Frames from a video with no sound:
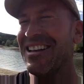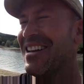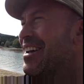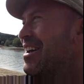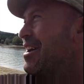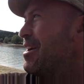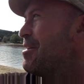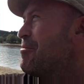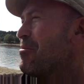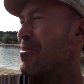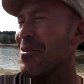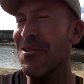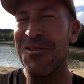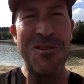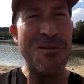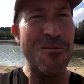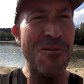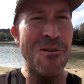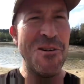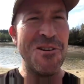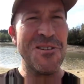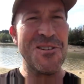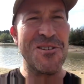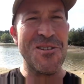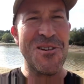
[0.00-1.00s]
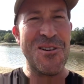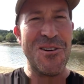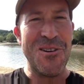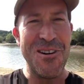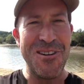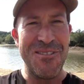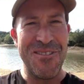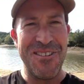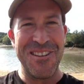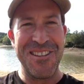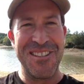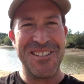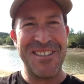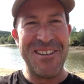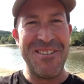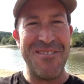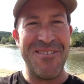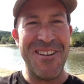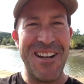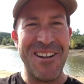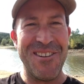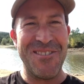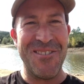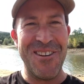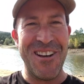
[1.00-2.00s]
Yeah, what a drive,
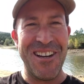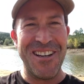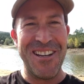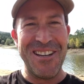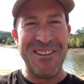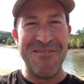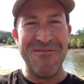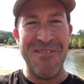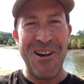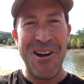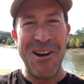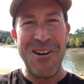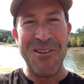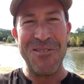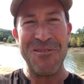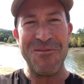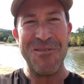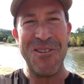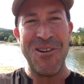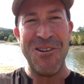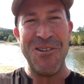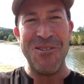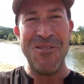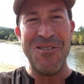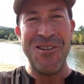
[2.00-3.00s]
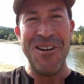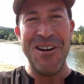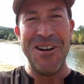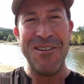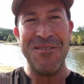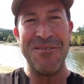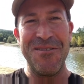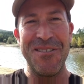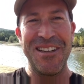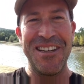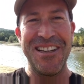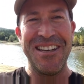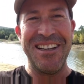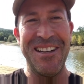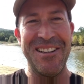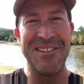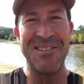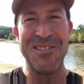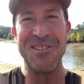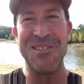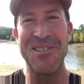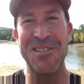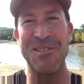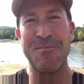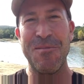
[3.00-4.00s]
780 miles, but all worth it. I'll
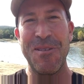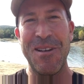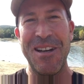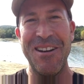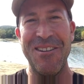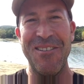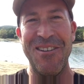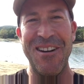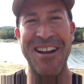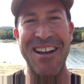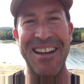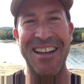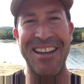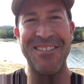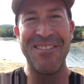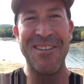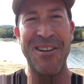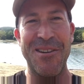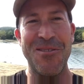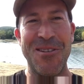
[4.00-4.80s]
just spin it round, give you